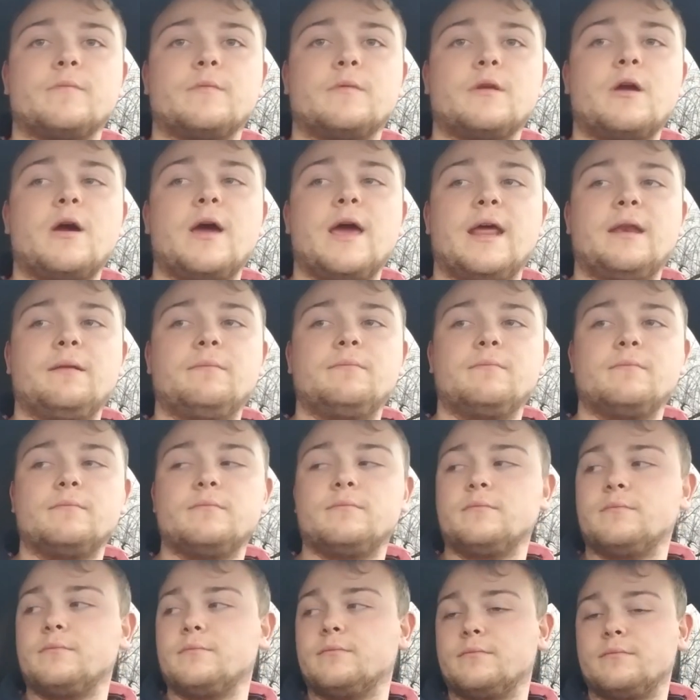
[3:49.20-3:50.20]
go ahead.
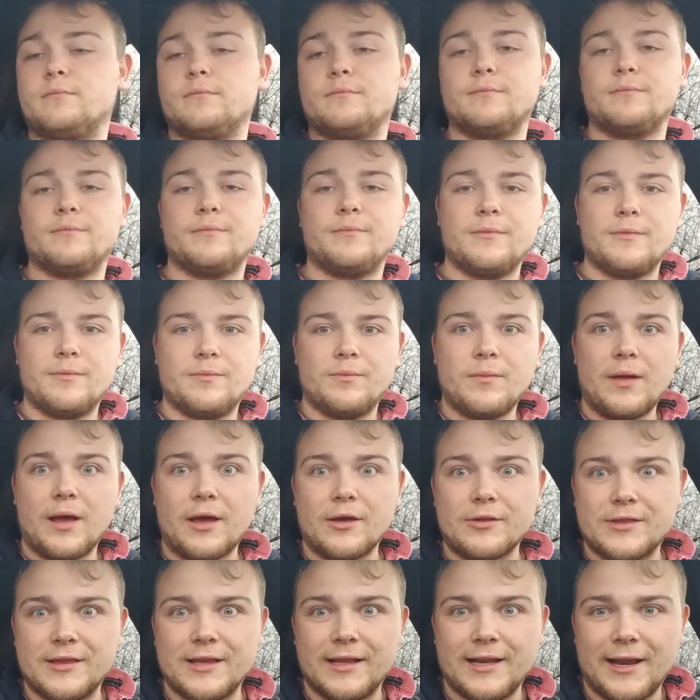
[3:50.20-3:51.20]

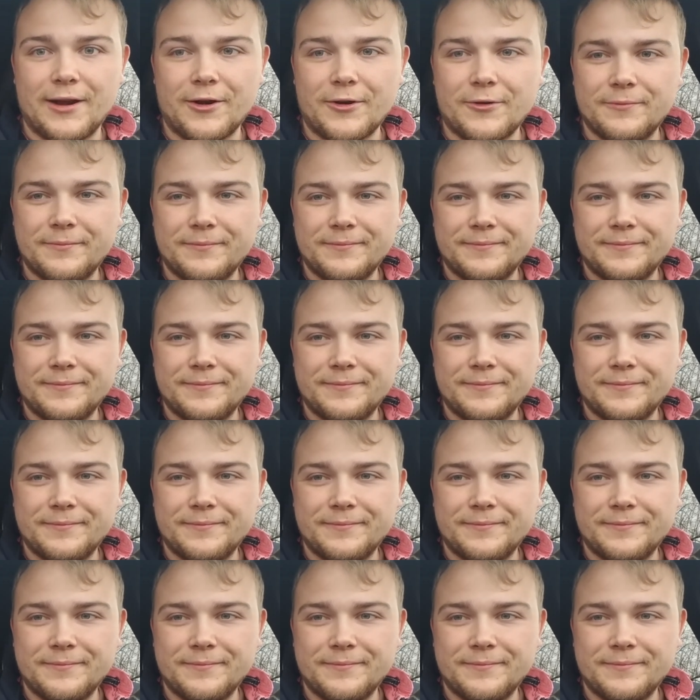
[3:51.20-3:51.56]
I'll see you later.